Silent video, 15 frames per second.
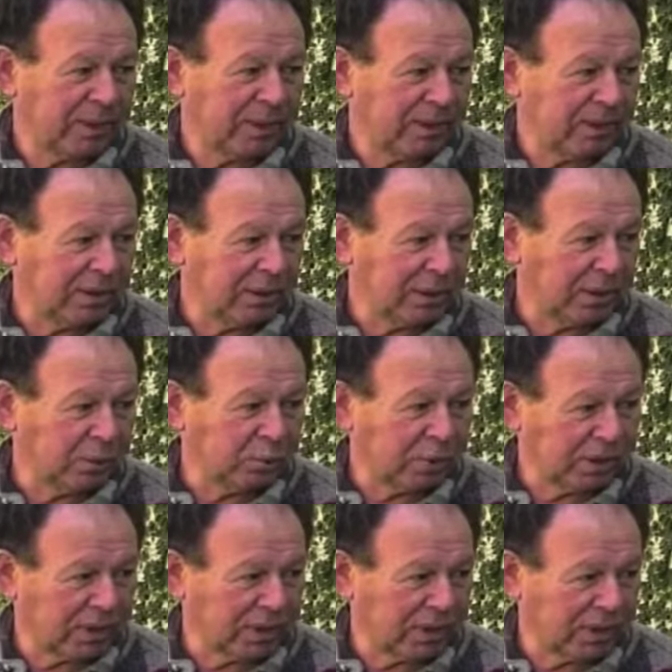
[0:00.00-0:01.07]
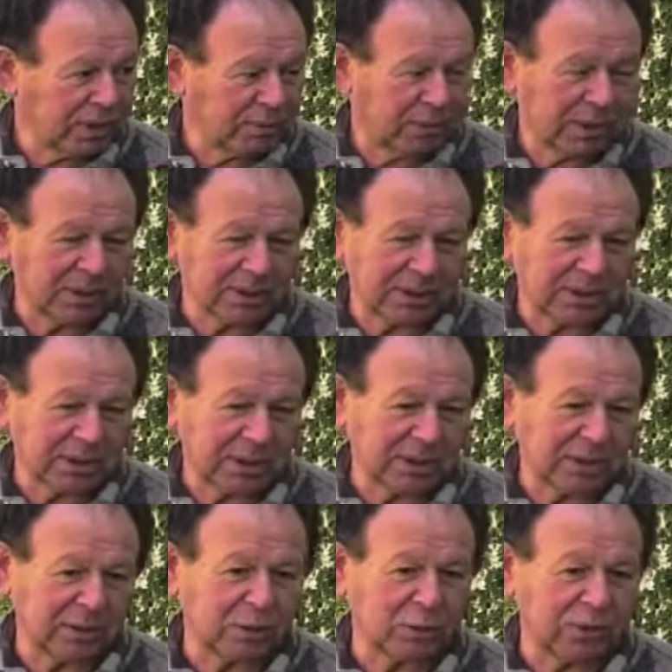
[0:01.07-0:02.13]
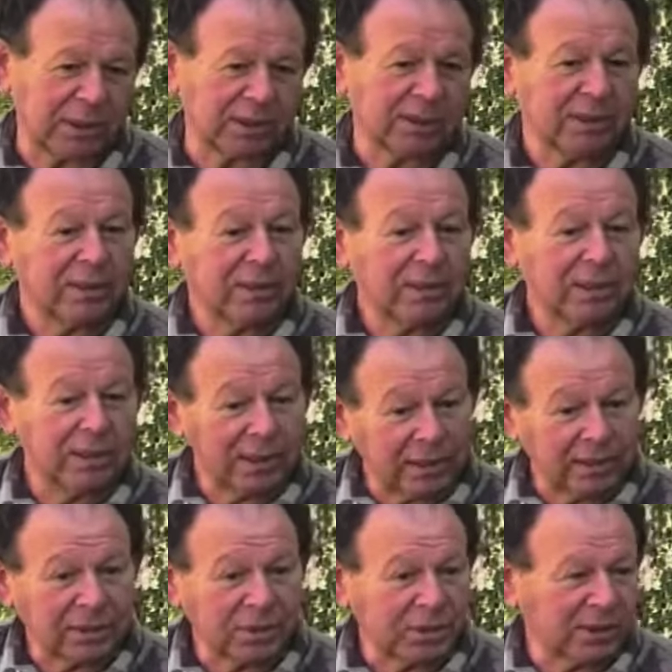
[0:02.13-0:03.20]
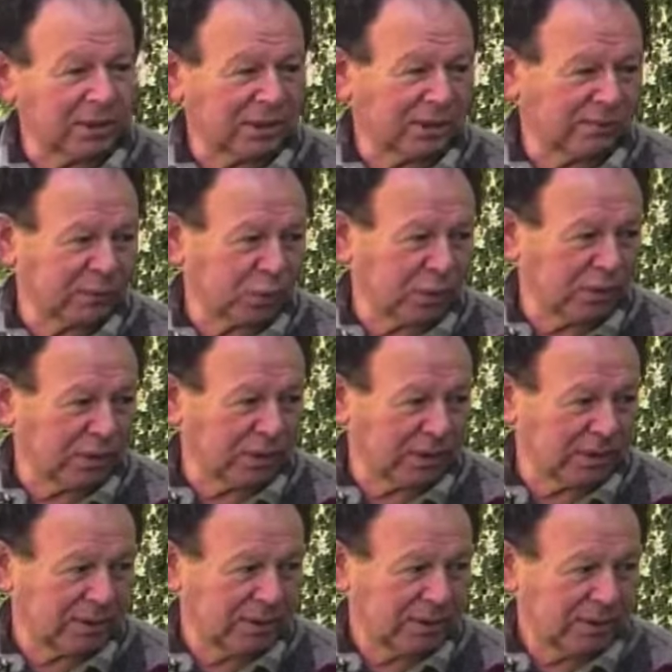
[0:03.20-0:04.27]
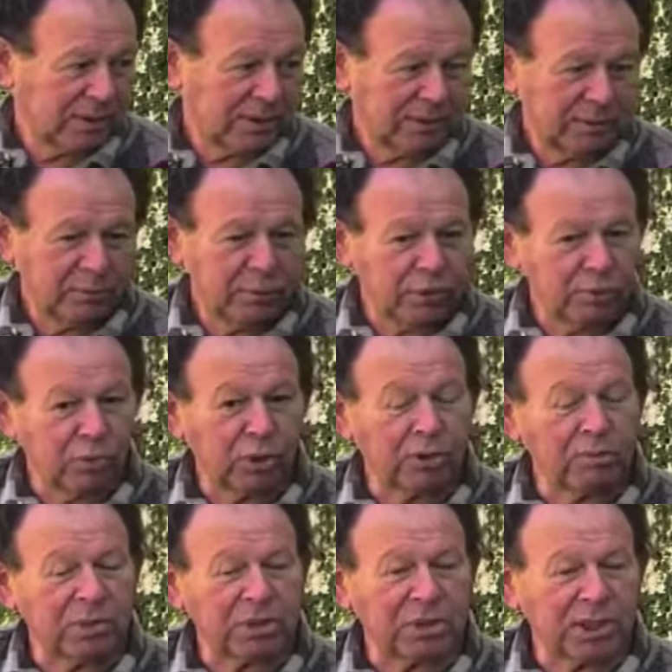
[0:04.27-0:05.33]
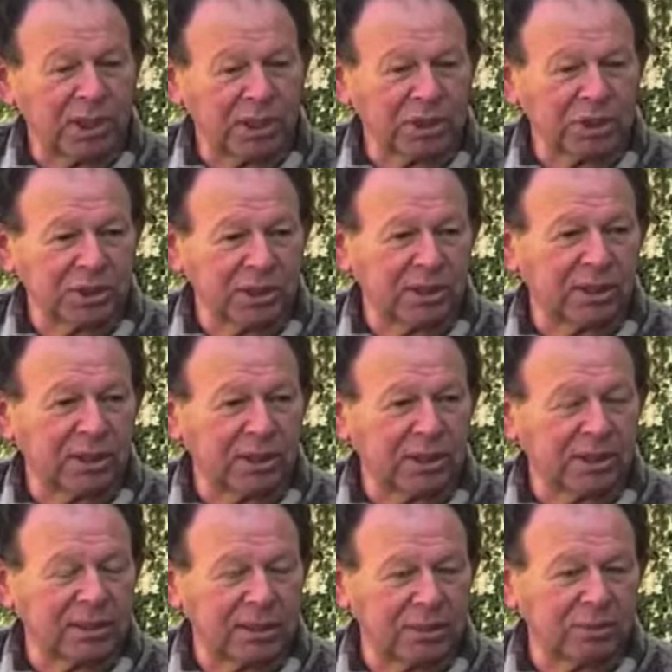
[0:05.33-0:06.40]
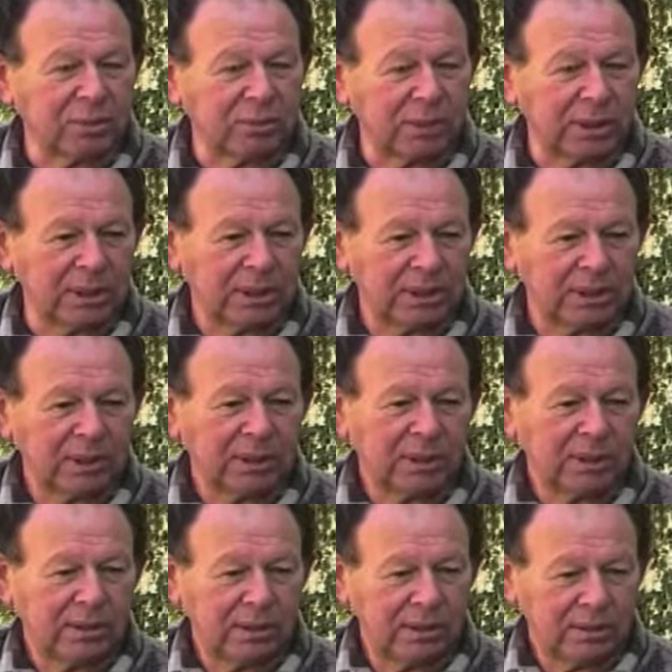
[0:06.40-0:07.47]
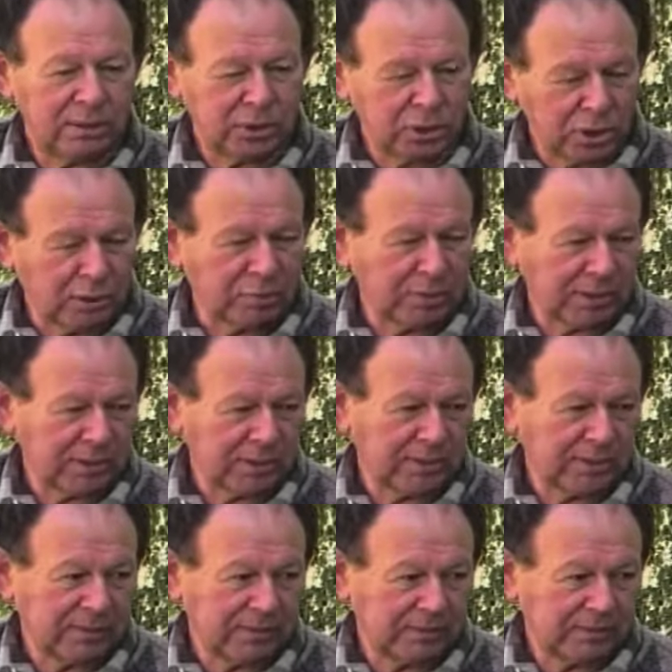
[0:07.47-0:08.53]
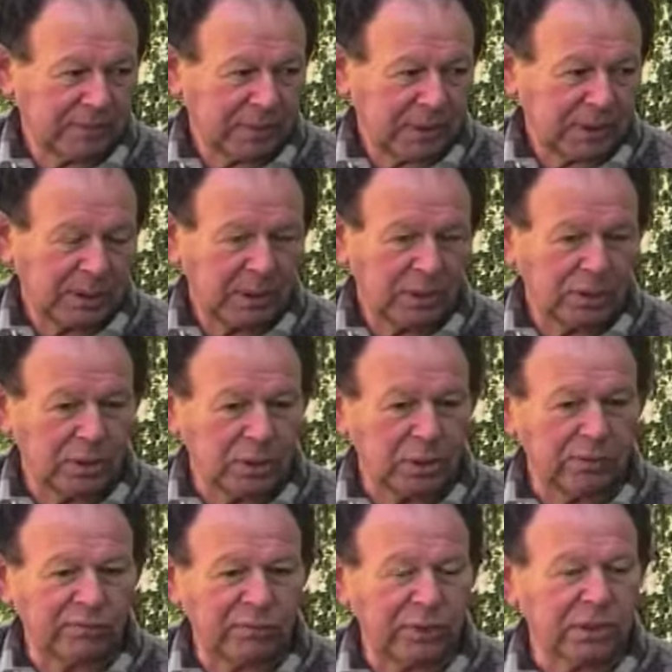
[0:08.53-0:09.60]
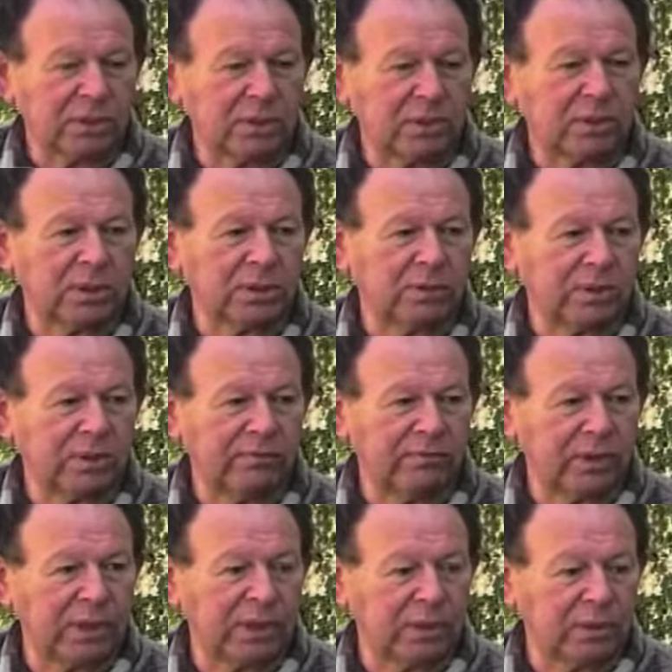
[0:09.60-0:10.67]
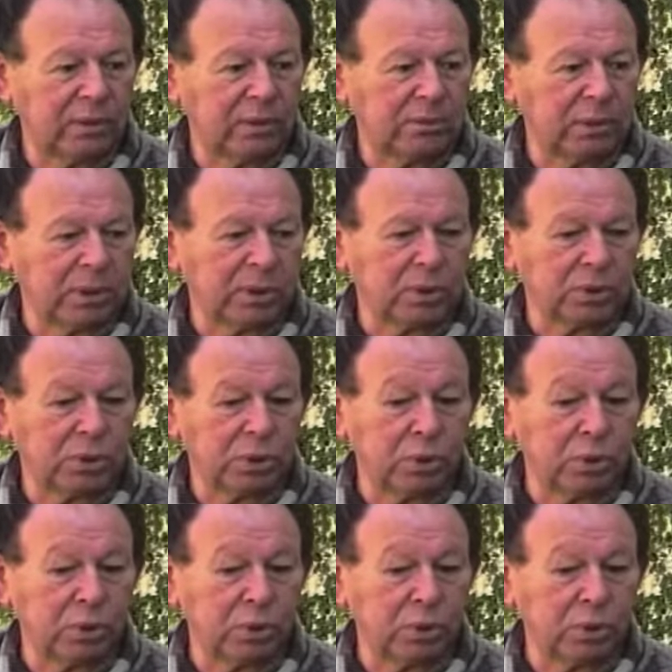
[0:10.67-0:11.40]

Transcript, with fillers: in the north with kids, because I started to write another series of stories with more imagination, and the kids said to me, "Stop it. Your first stories were very good because